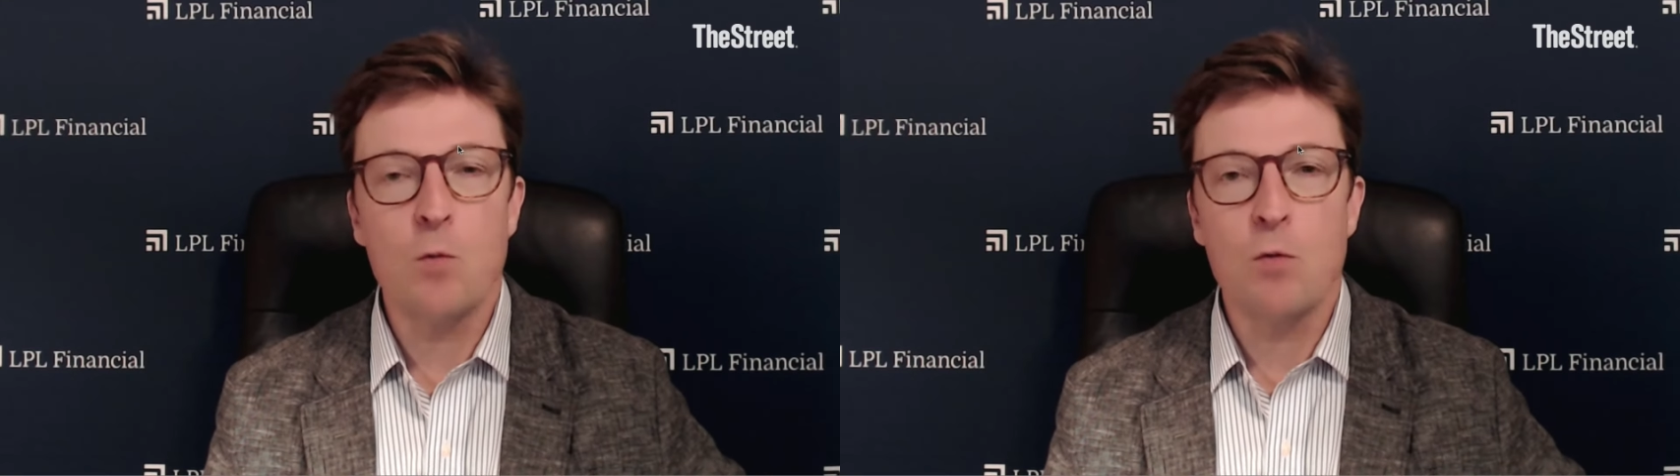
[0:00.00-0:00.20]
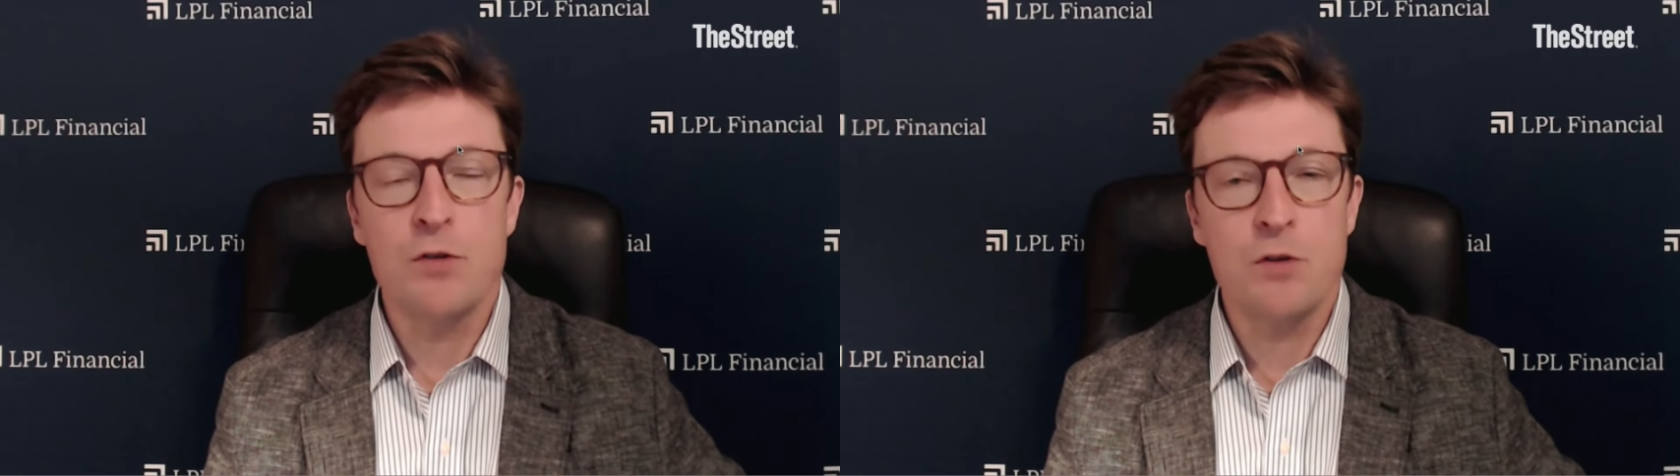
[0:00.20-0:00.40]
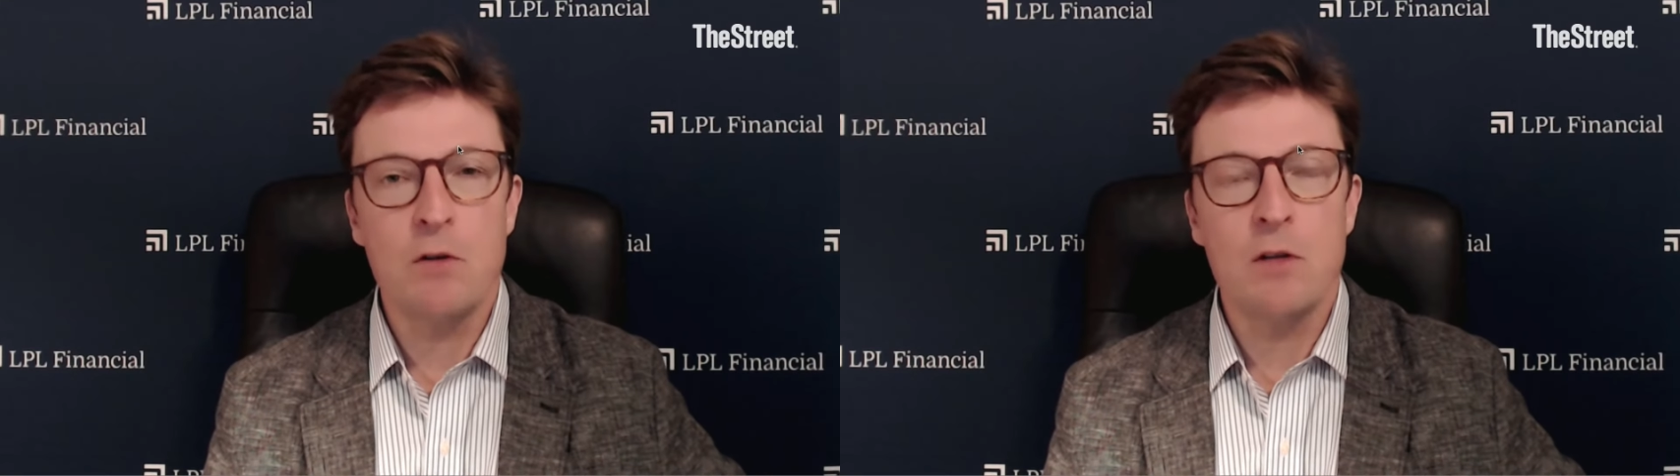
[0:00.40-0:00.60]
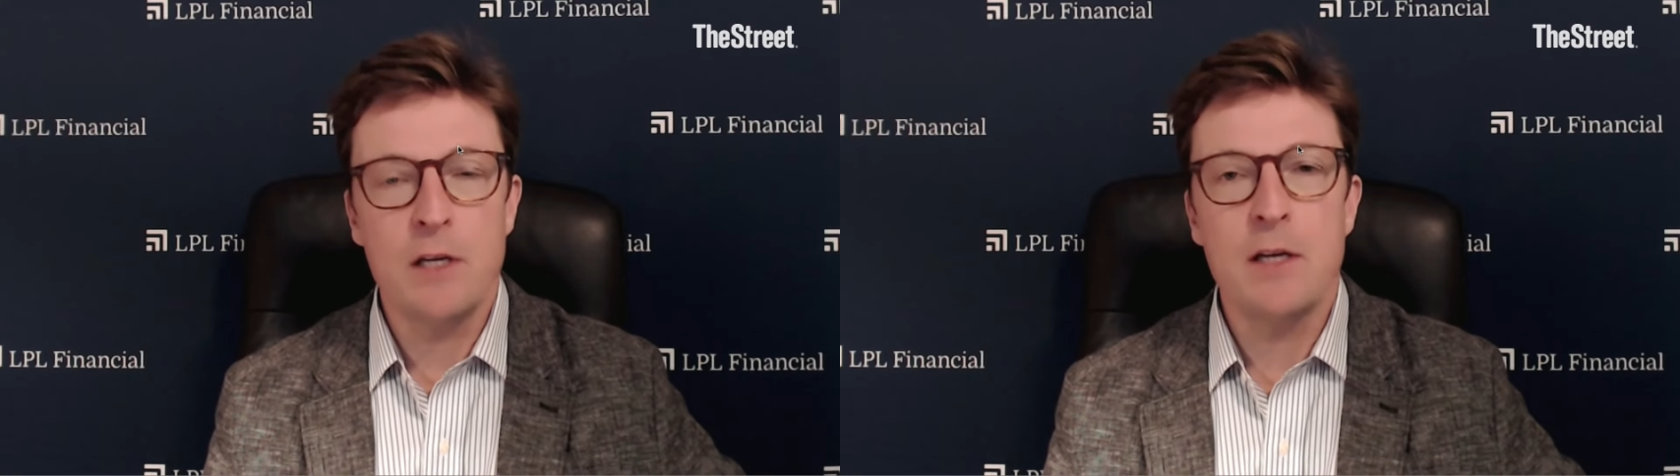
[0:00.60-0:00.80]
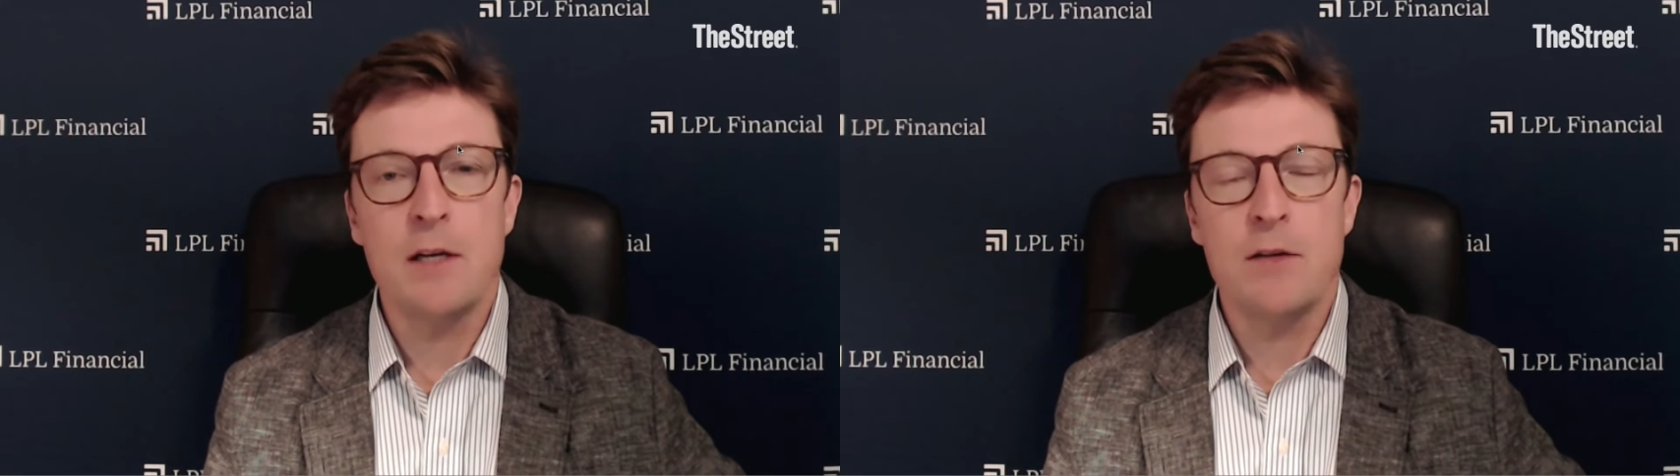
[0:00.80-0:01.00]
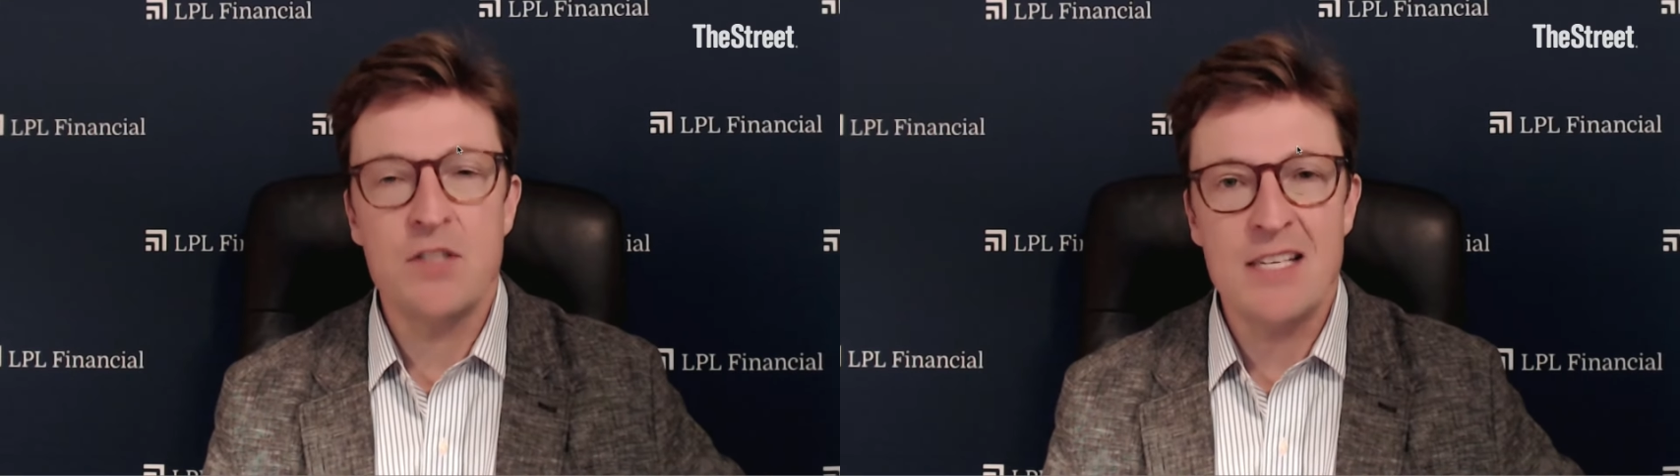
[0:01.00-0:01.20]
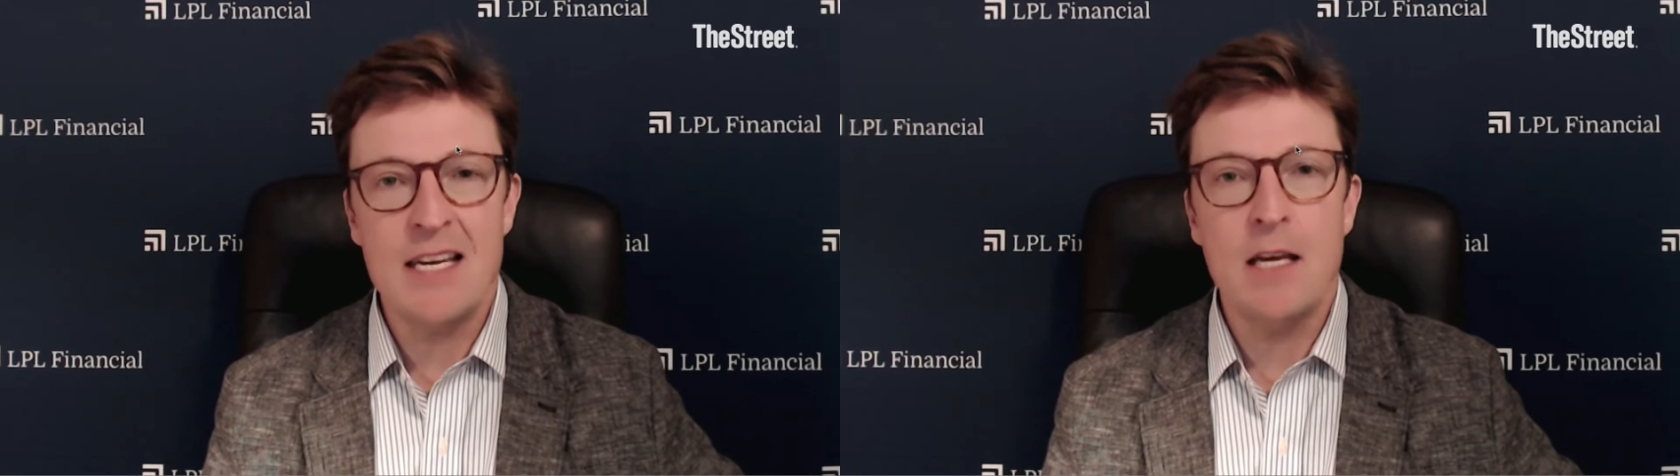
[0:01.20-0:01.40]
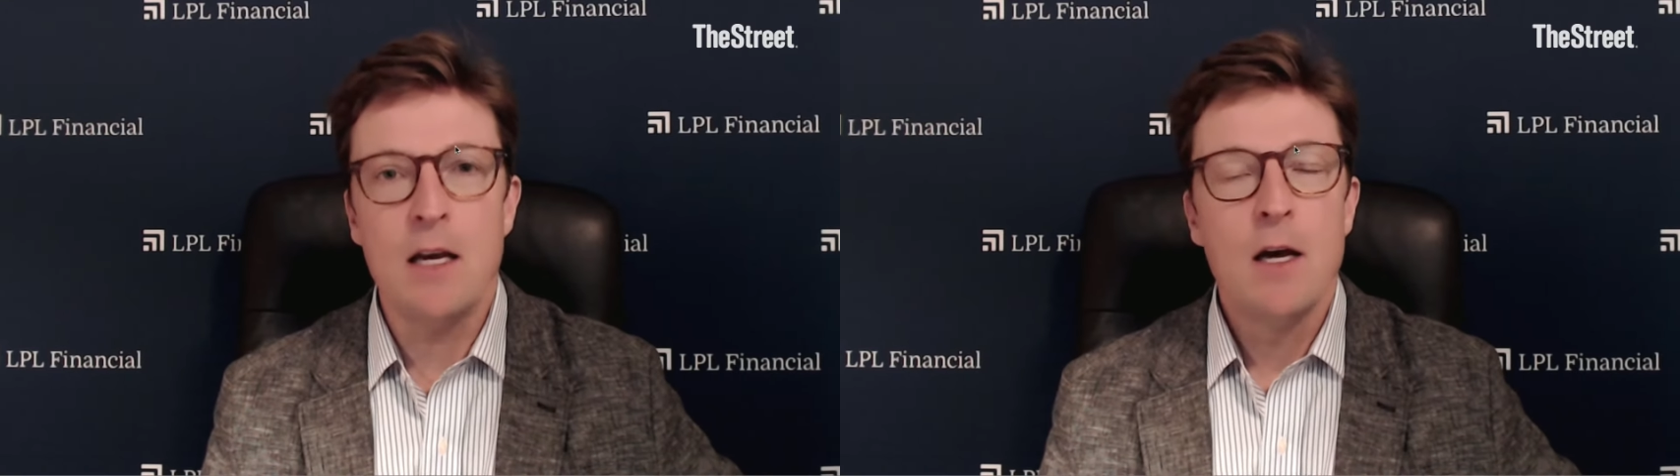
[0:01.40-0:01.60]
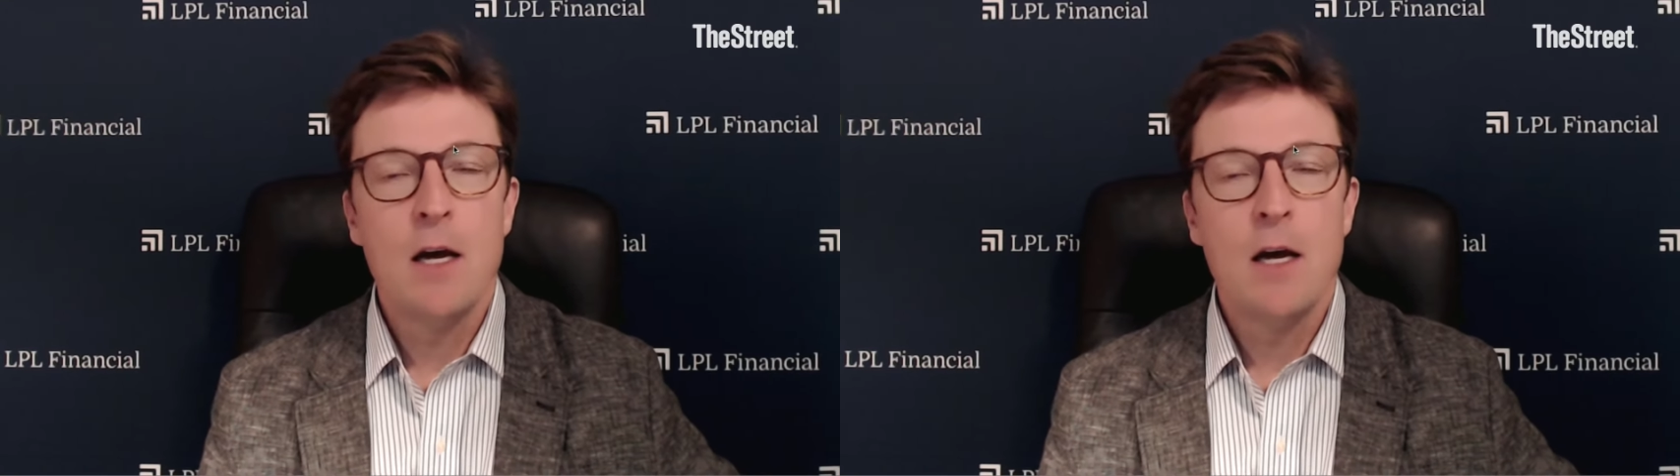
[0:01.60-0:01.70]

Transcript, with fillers: we're certainly going to see